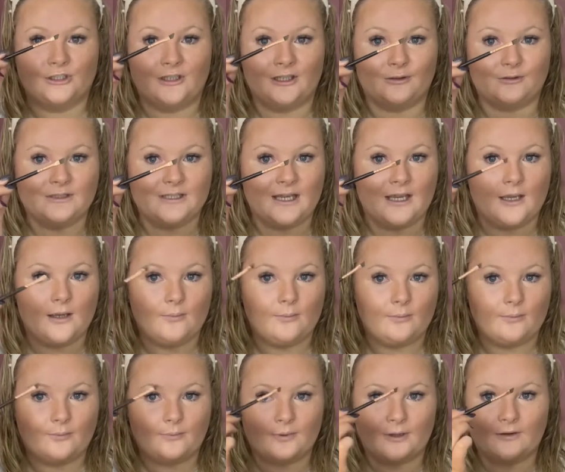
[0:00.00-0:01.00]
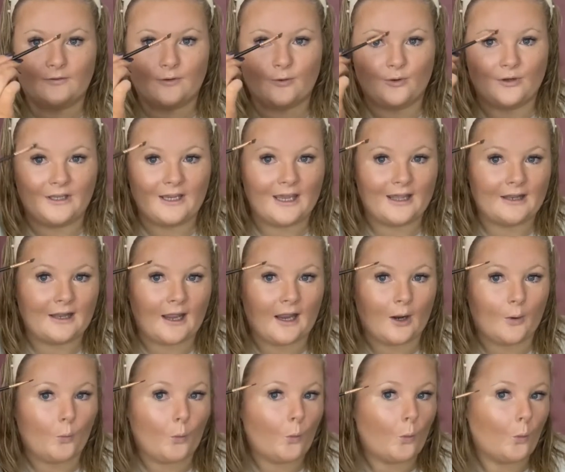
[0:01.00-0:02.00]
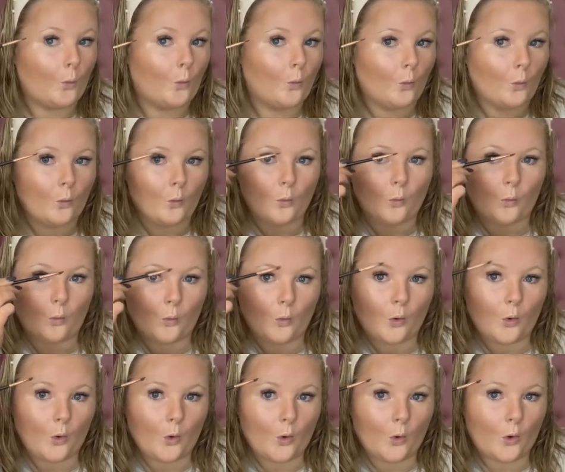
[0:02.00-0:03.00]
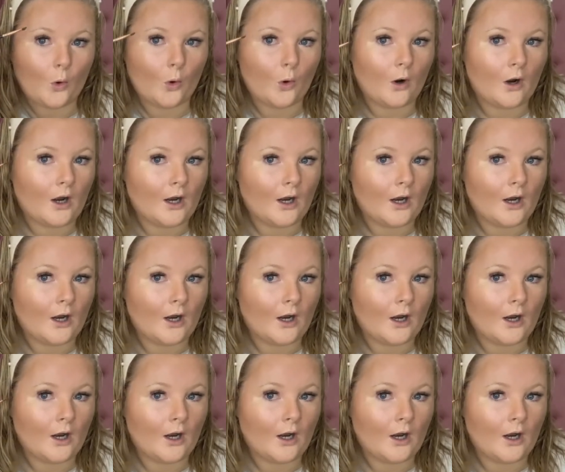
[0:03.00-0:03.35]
Little tip, if you want to get that the